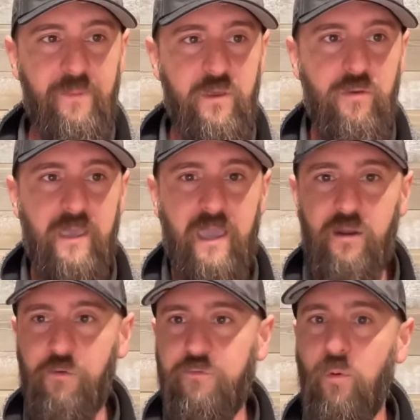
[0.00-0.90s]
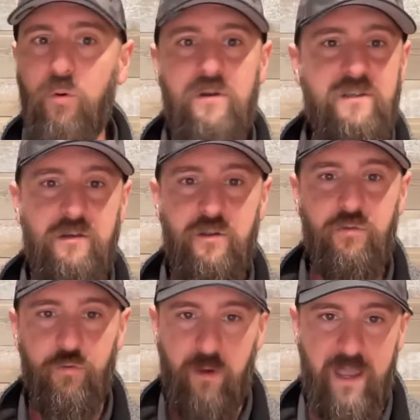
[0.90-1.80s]
you can't afford to do
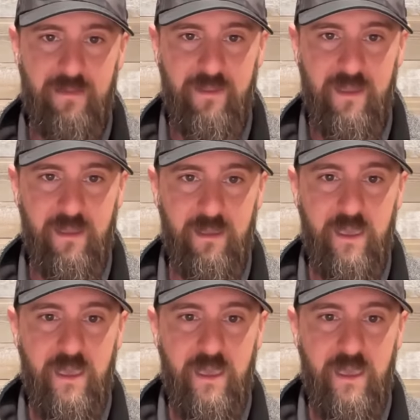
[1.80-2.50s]
the right thing.